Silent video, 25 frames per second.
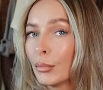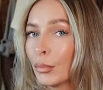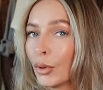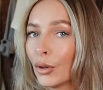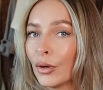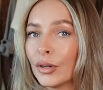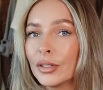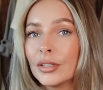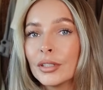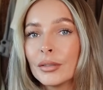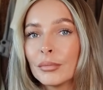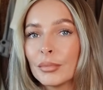
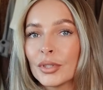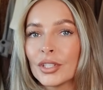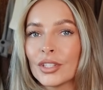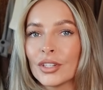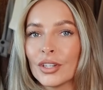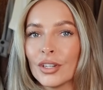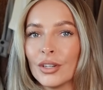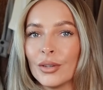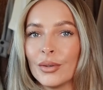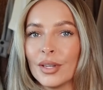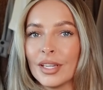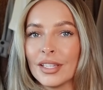Point number
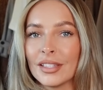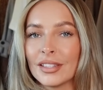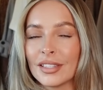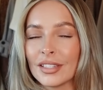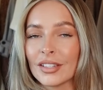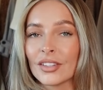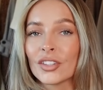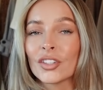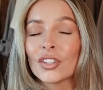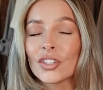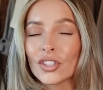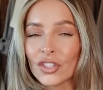two is
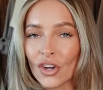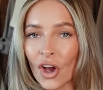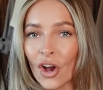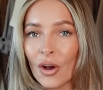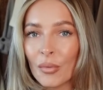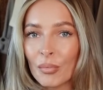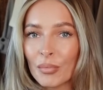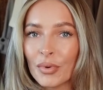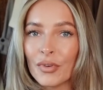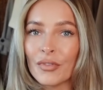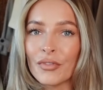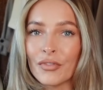to
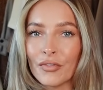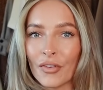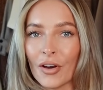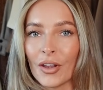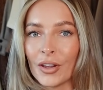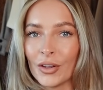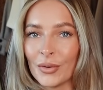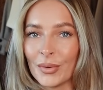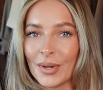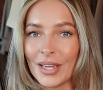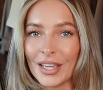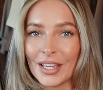stop
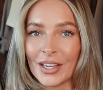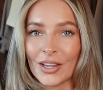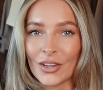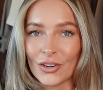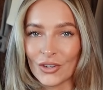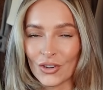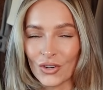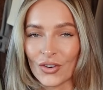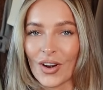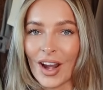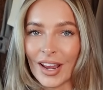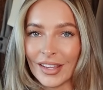
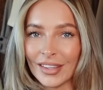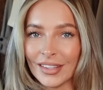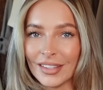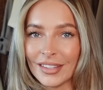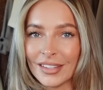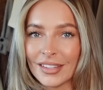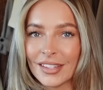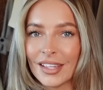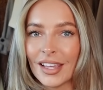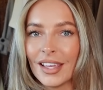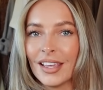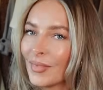following
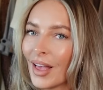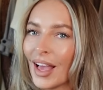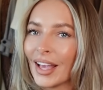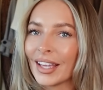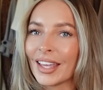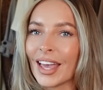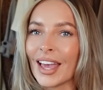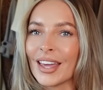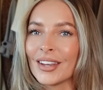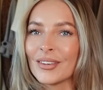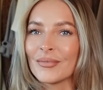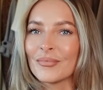trends.
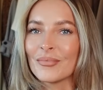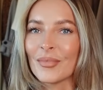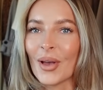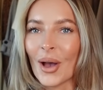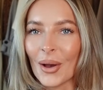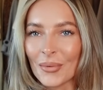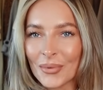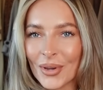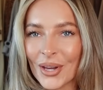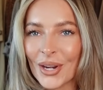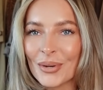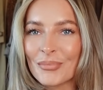Again,
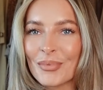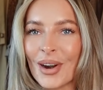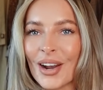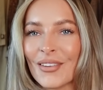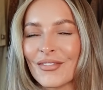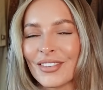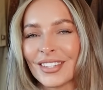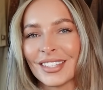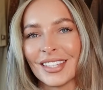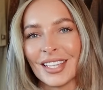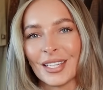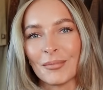I'm going to
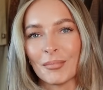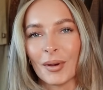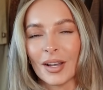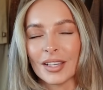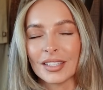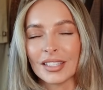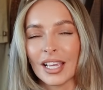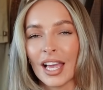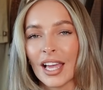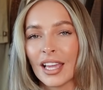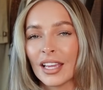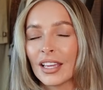preface this by
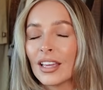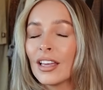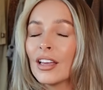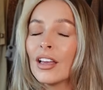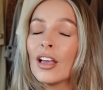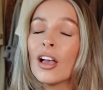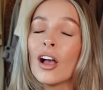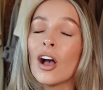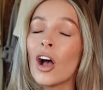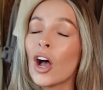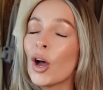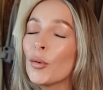saying,
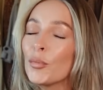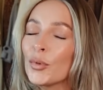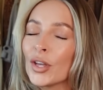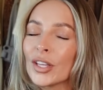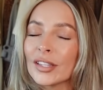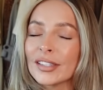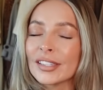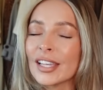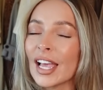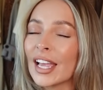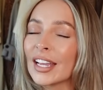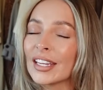I'm
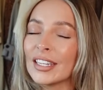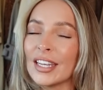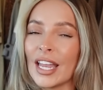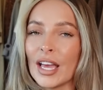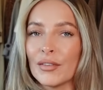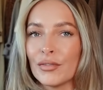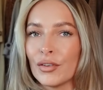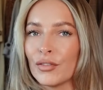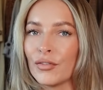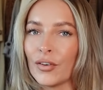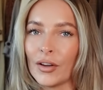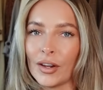not saying
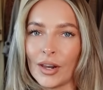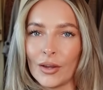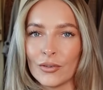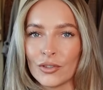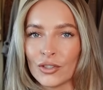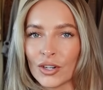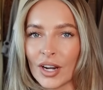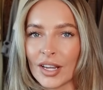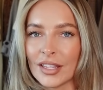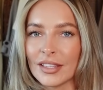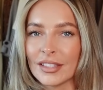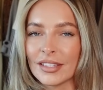never follow
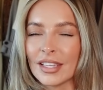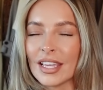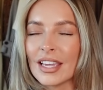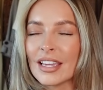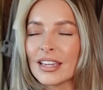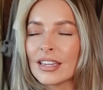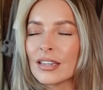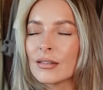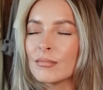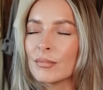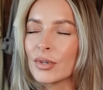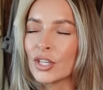trends.
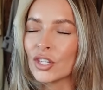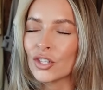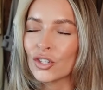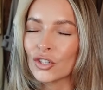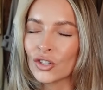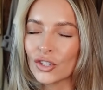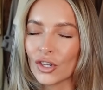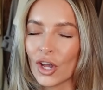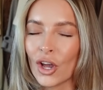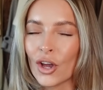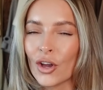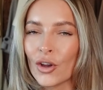It can be
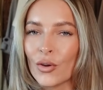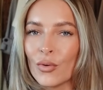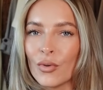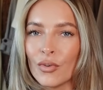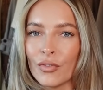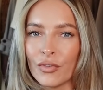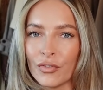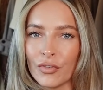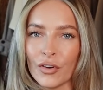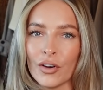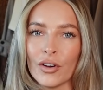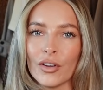so
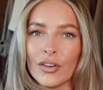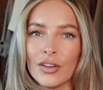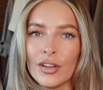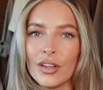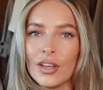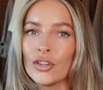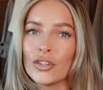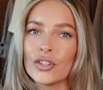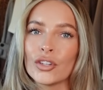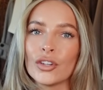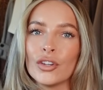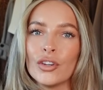fun
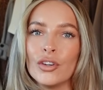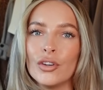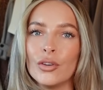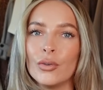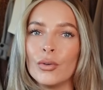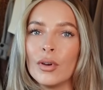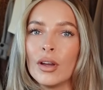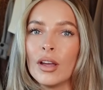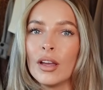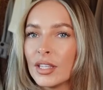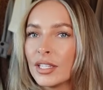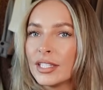
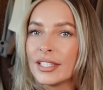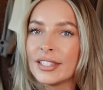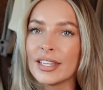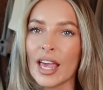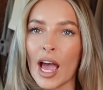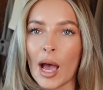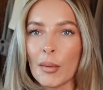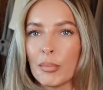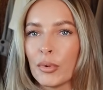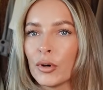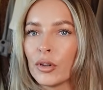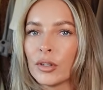to
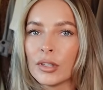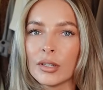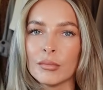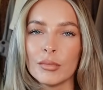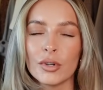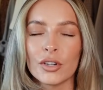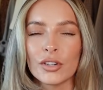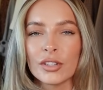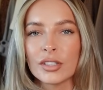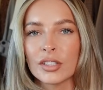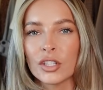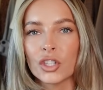dabble
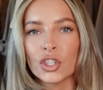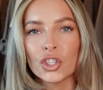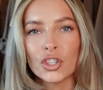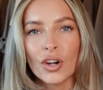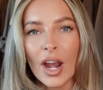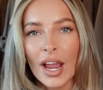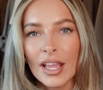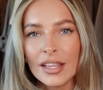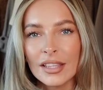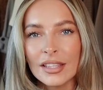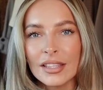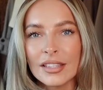amongst the
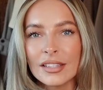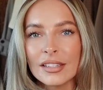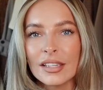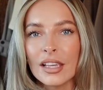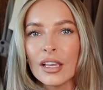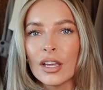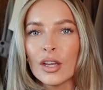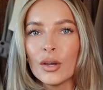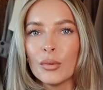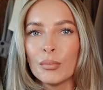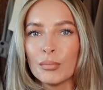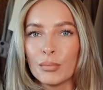trends.
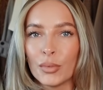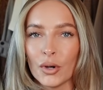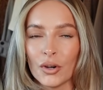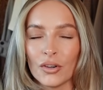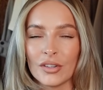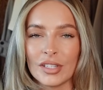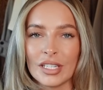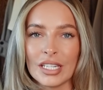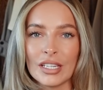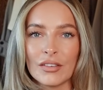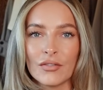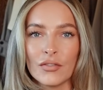
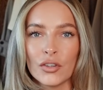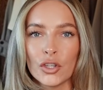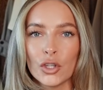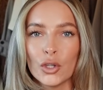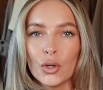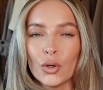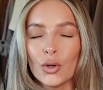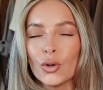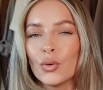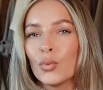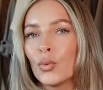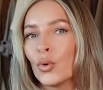But if
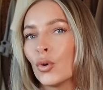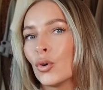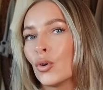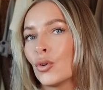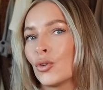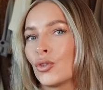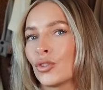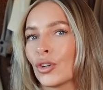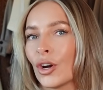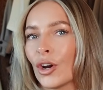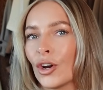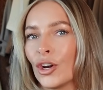your
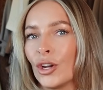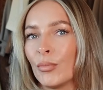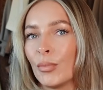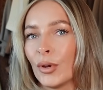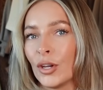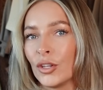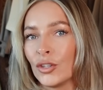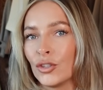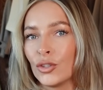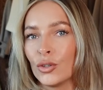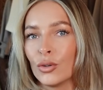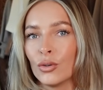wardrobe
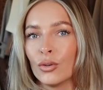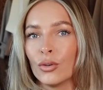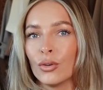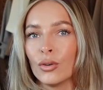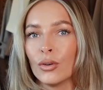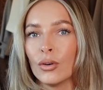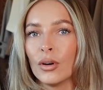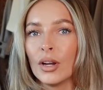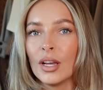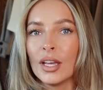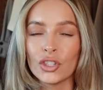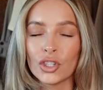and
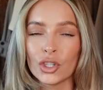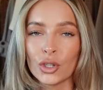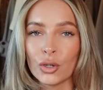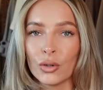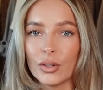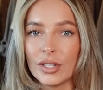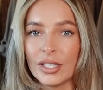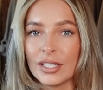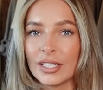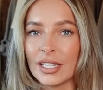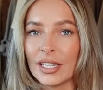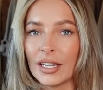your
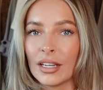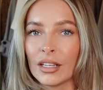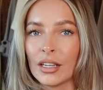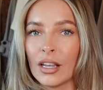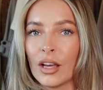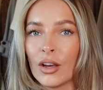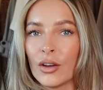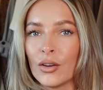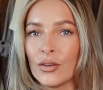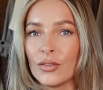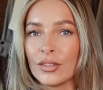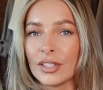choice in
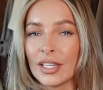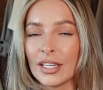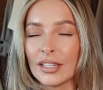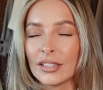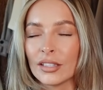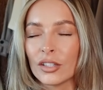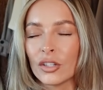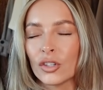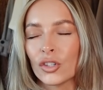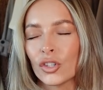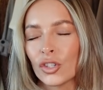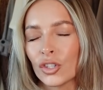clothes
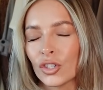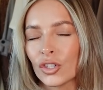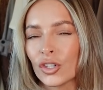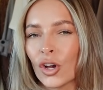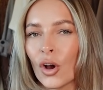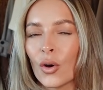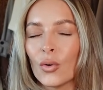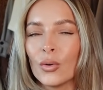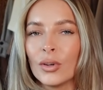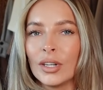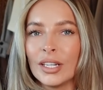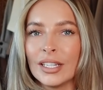is
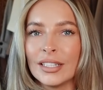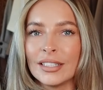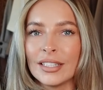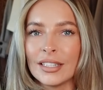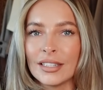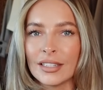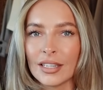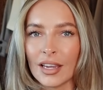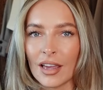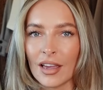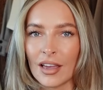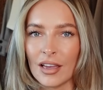solely
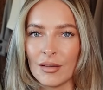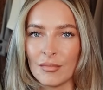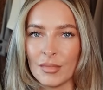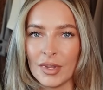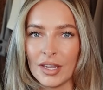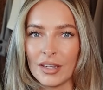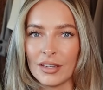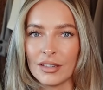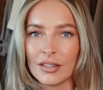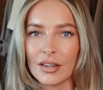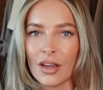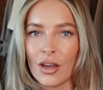
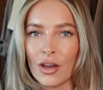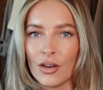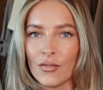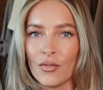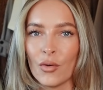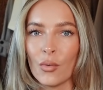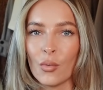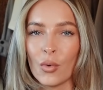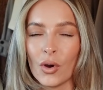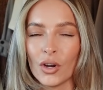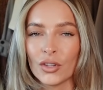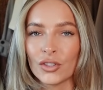determined
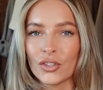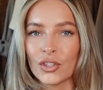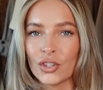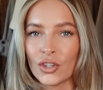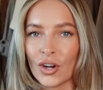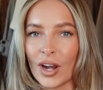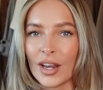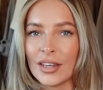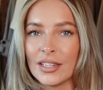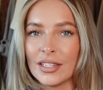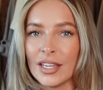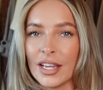over what's
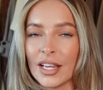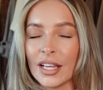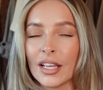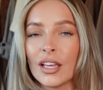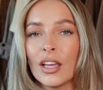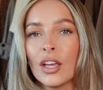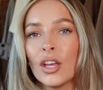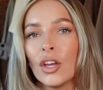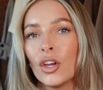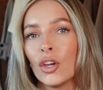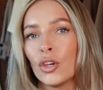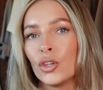
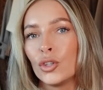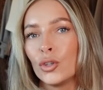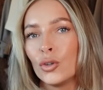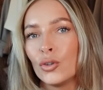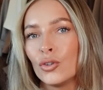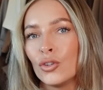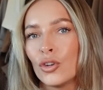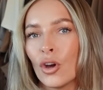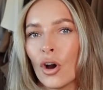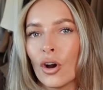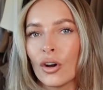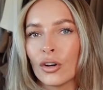trending,
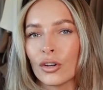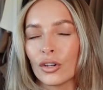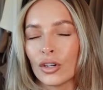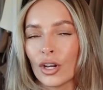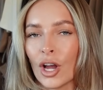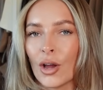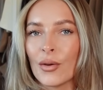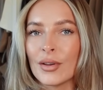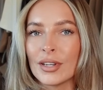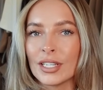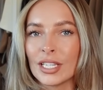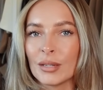you're not
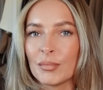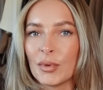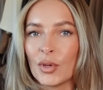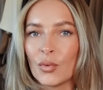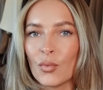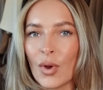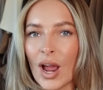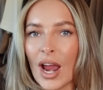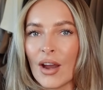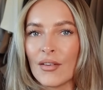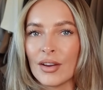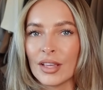going to be
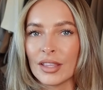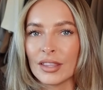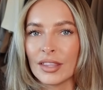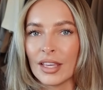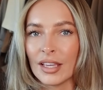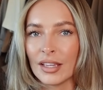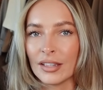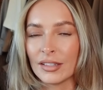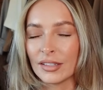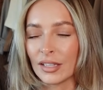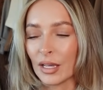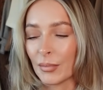wearing
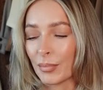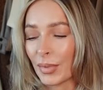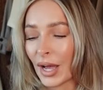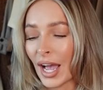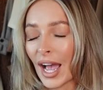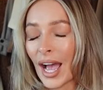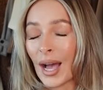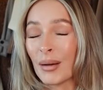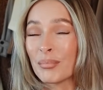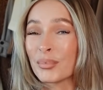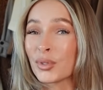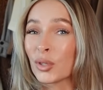things that
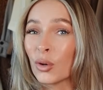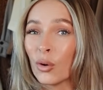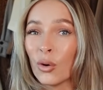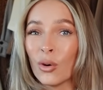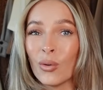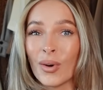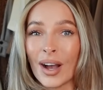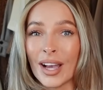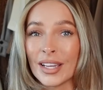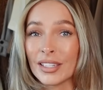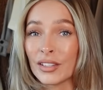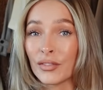perhaps
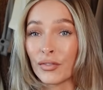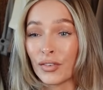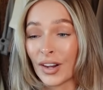always